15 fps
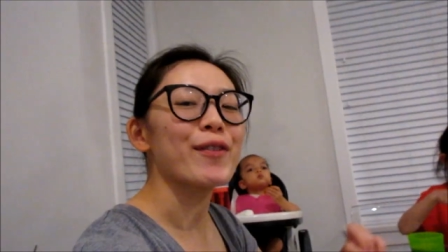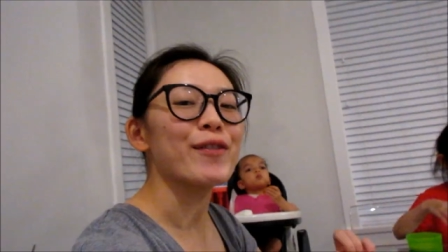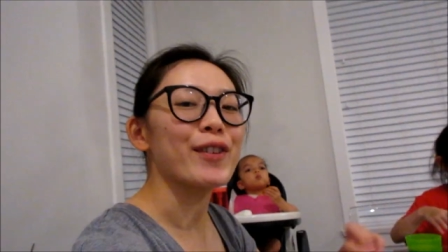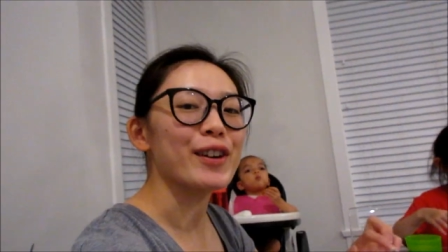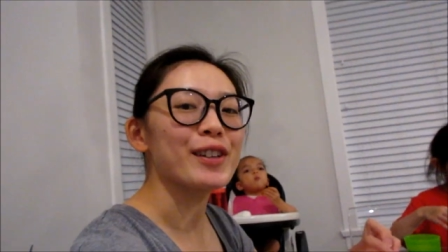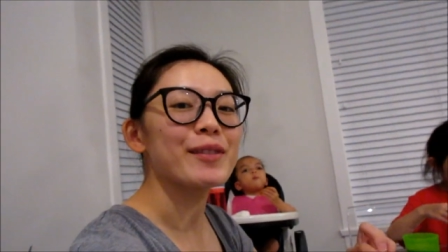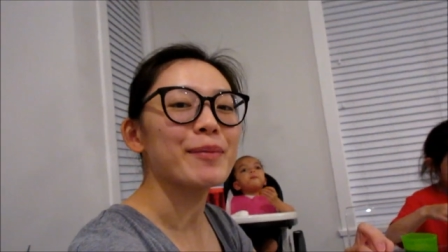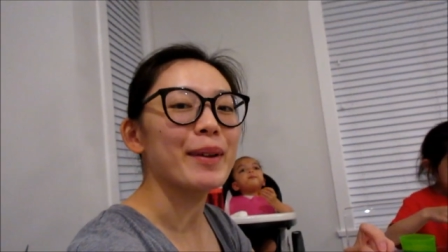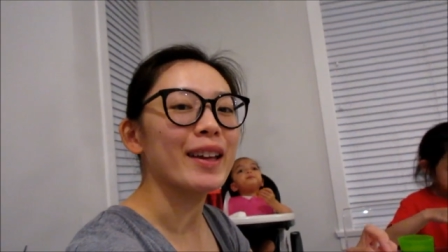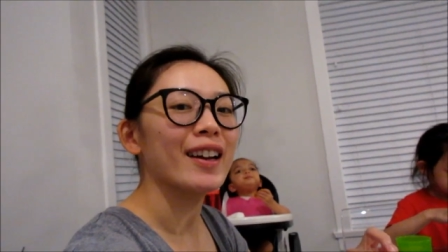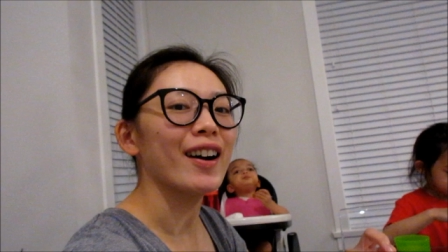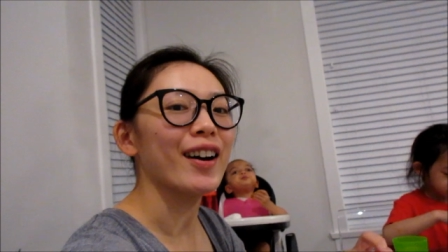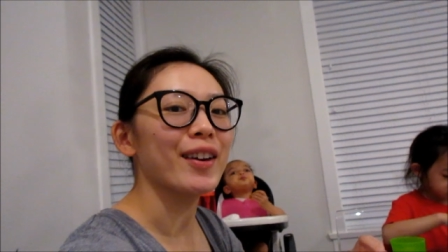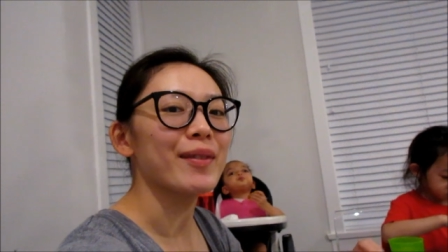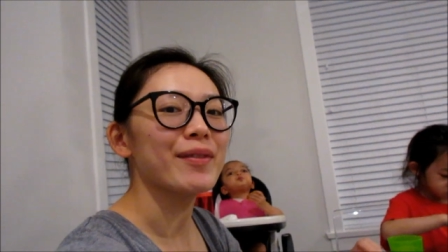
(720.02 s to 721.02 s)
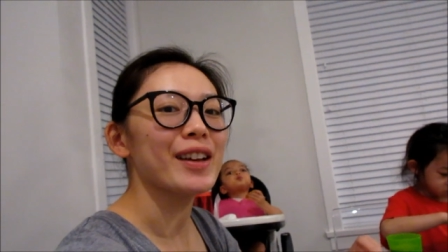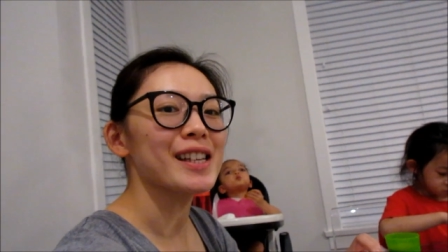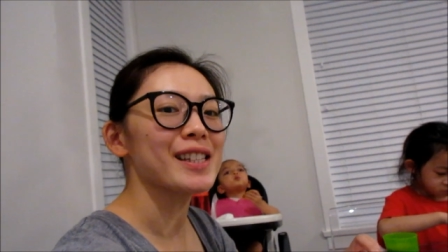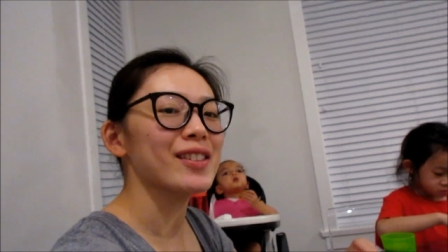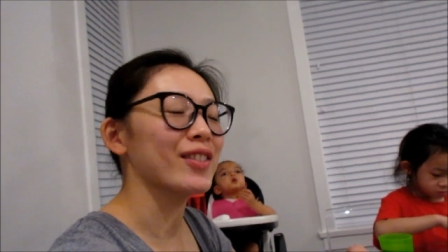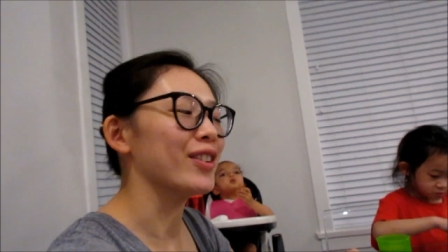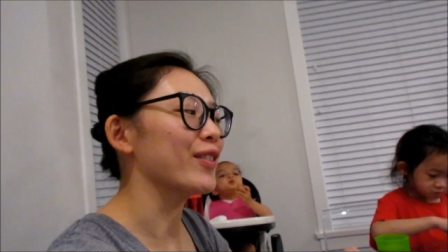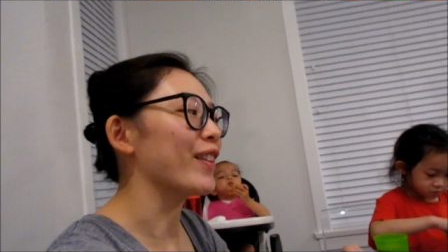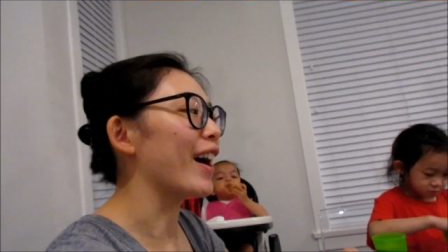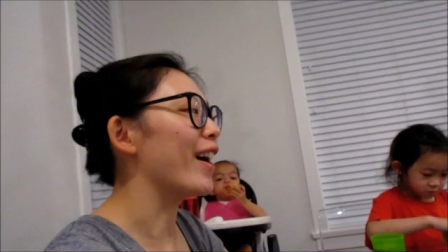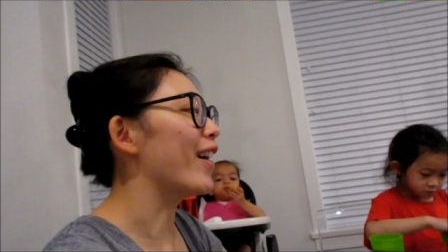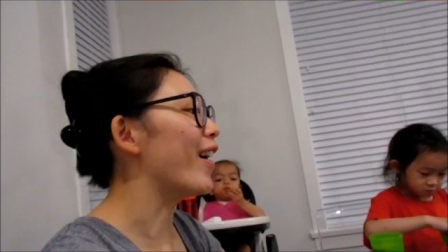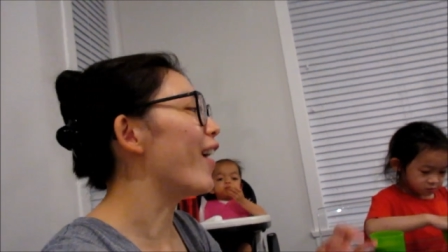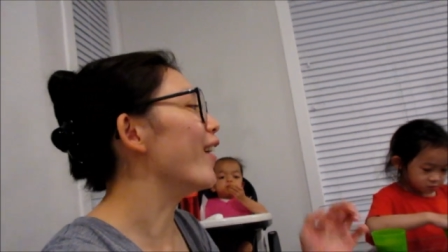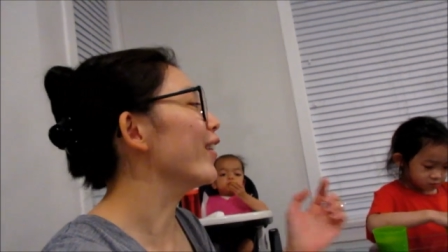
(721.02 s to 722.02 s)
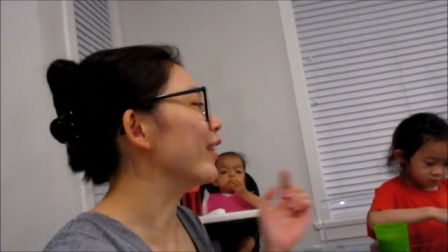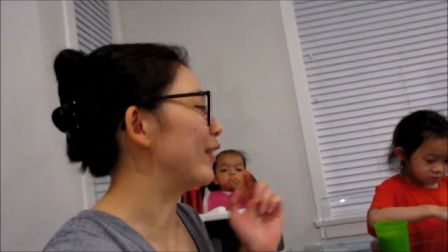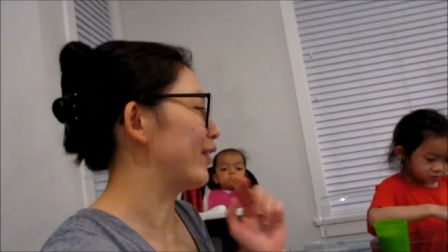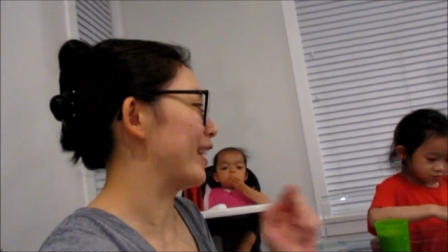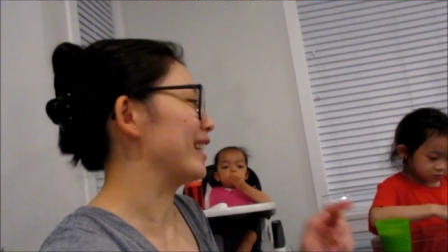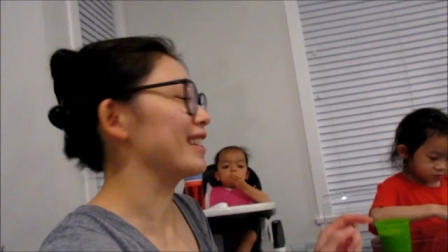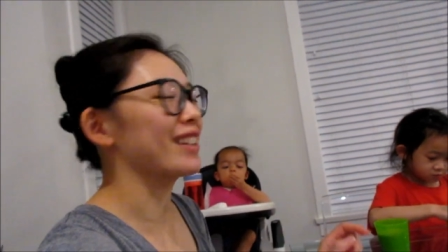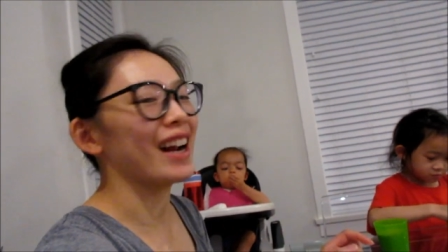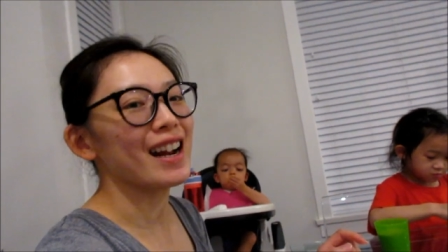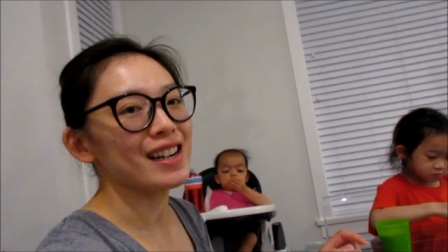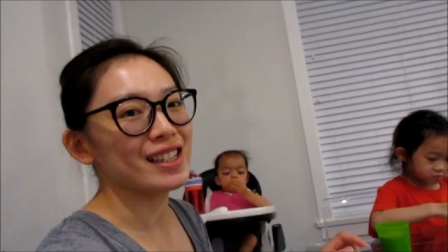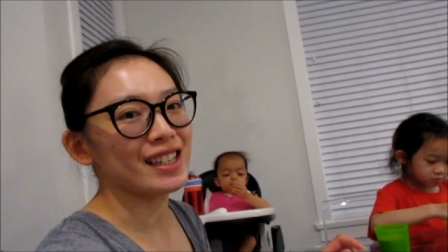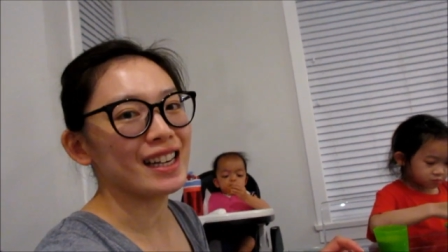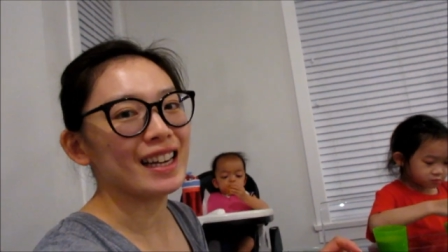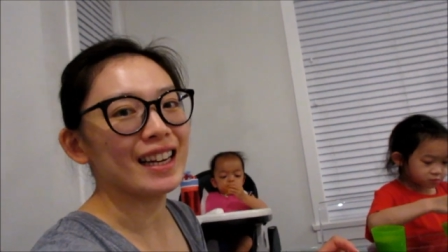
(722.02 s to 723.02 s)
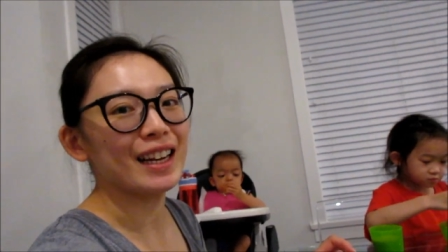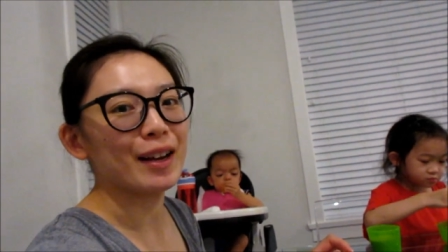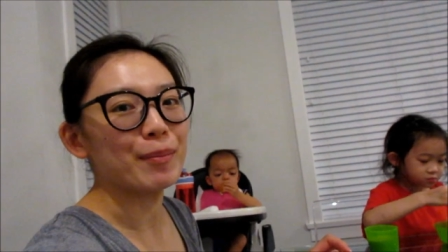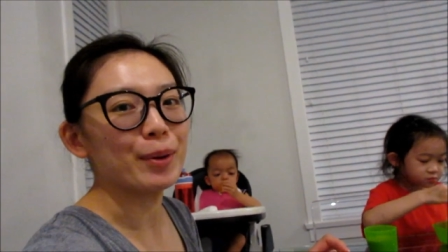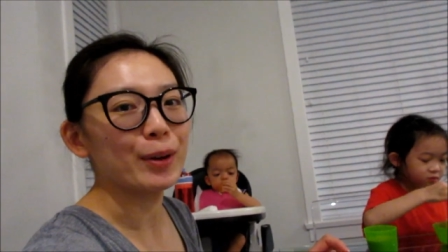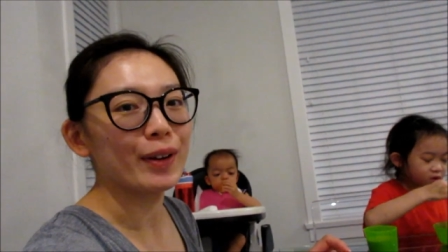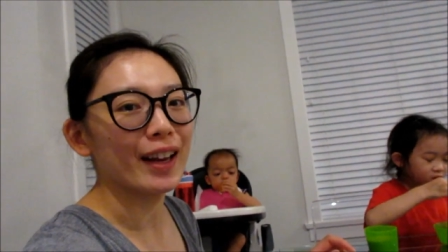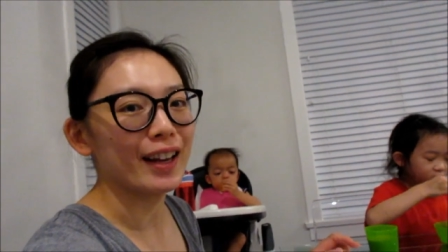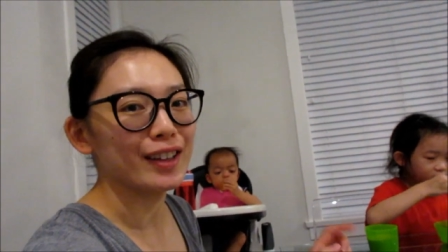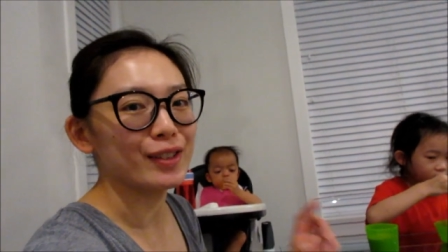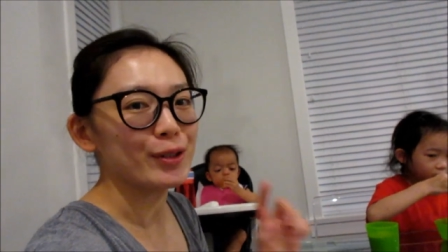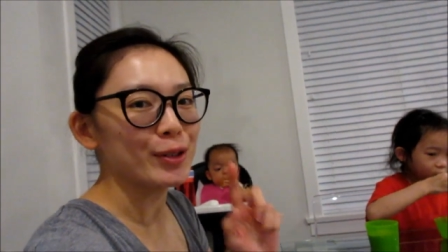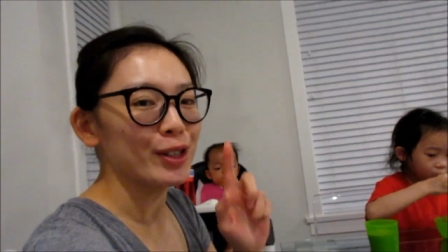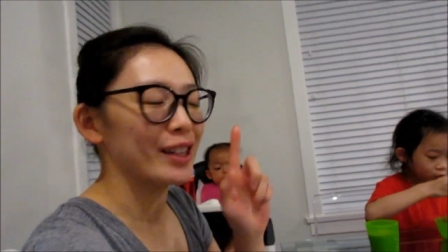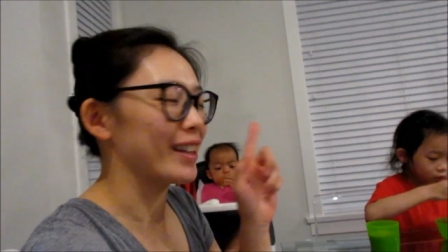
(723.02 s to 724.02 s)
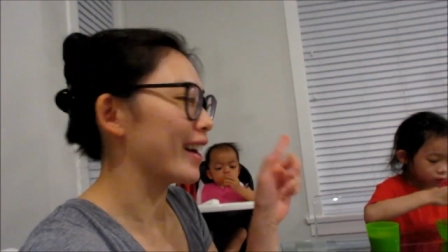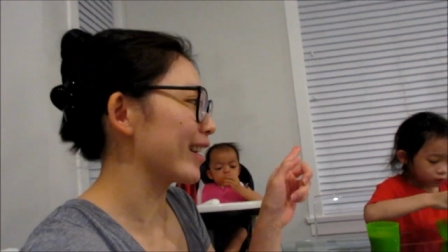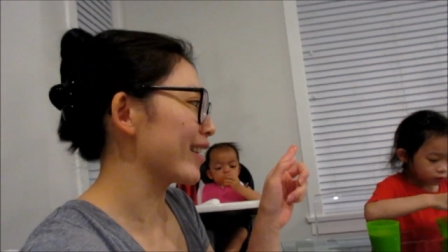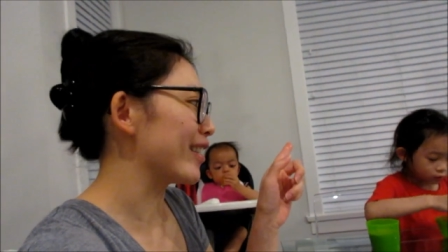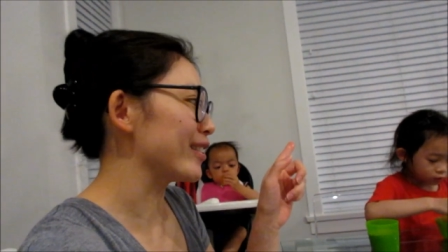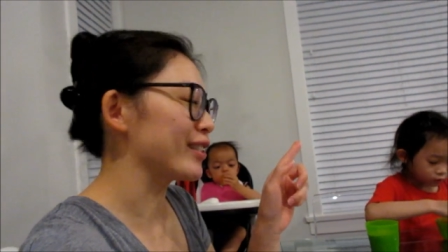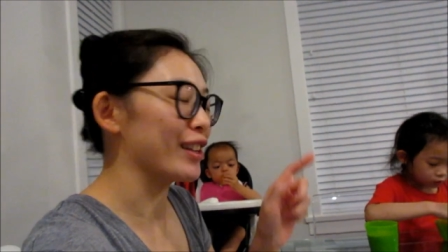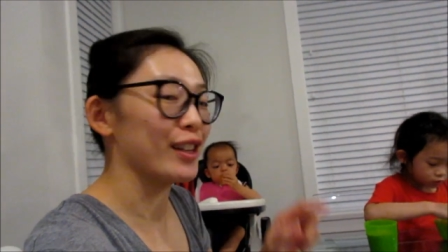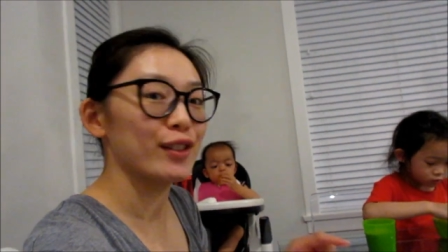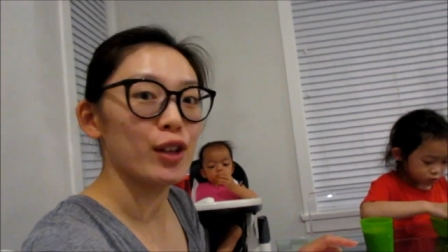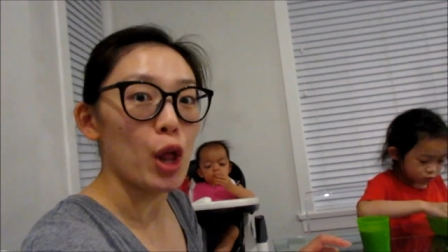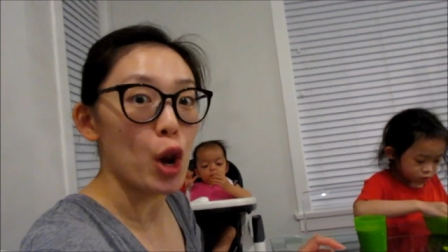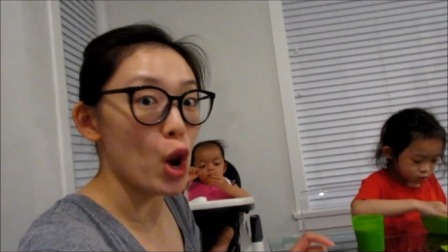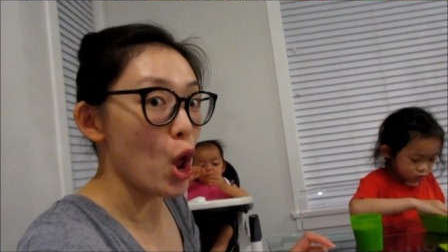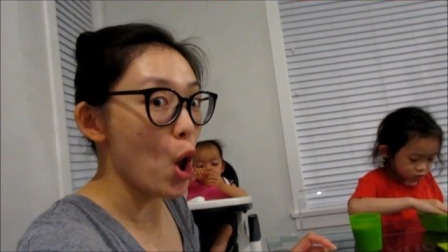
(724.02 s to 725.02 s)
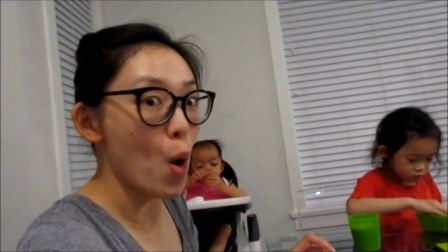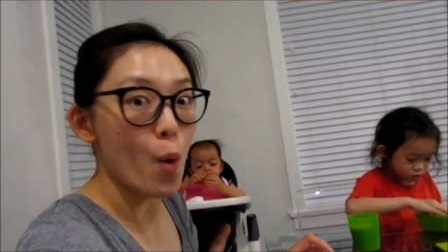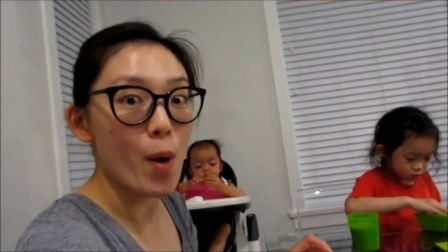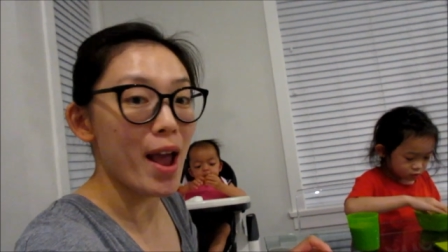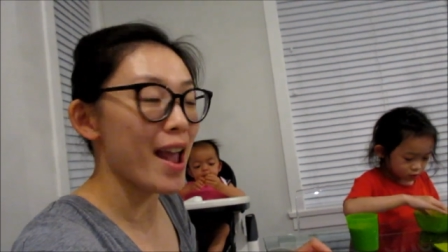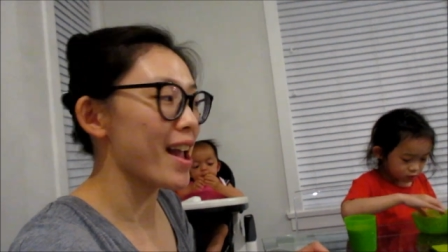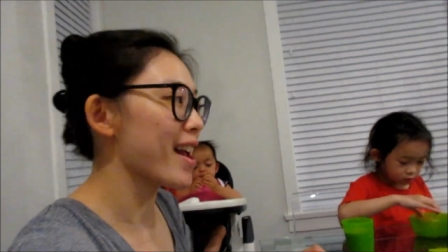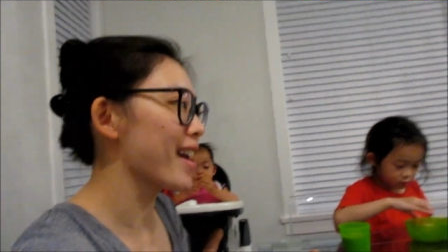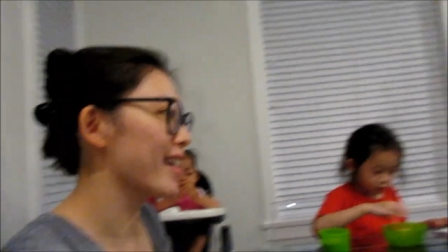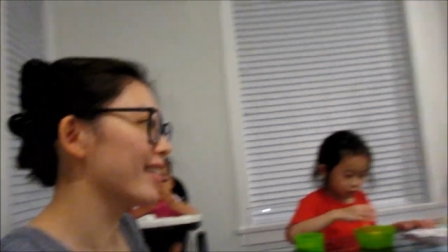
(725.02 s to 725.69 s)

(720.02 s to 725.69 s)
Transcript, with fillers: Our first mid-autumn festival that all of us are actually eating mooncake because usually that girl says, mm